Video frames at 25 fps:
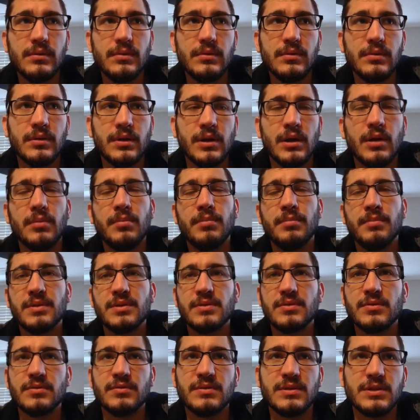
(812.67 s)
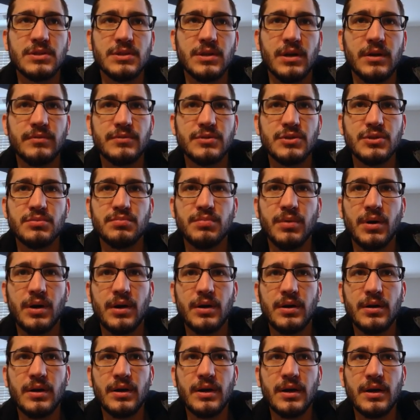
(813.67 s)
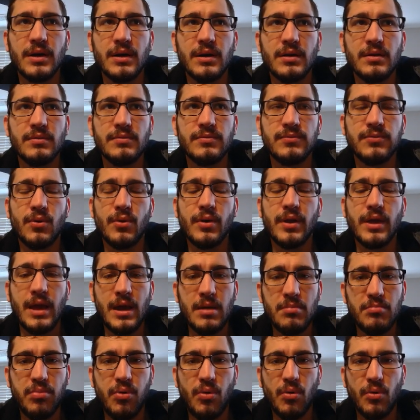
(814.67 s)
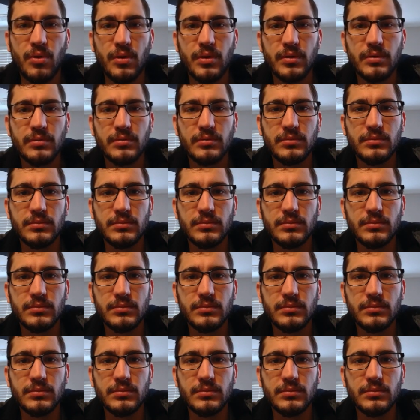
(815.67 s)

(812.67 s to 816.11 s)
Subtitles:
Mr. Vishnoff just bought a 48 port